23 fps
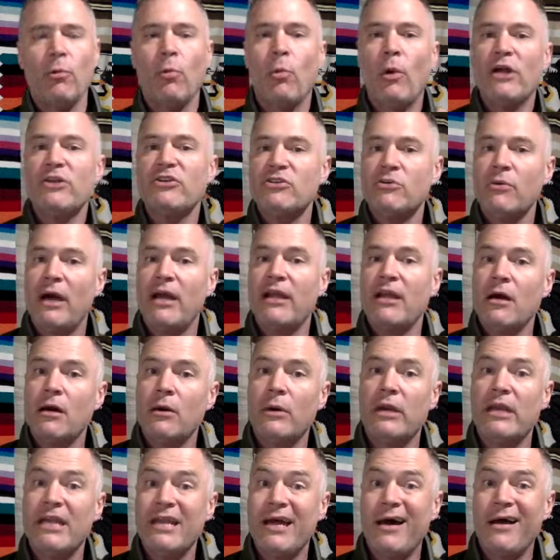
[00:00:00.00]
What do I know
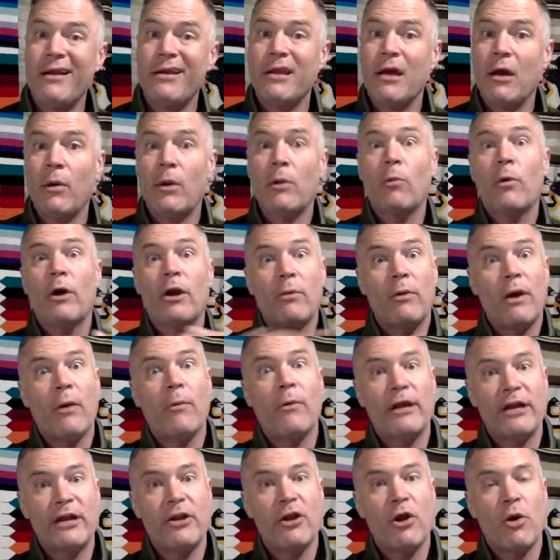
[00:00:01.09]
and not know, and what do I
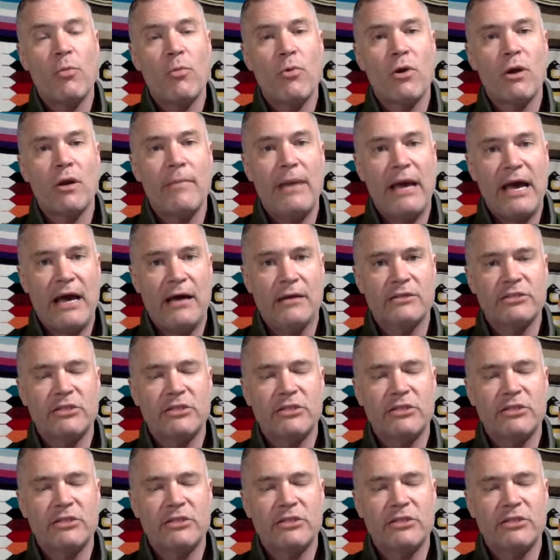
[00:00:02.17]
want to know more about?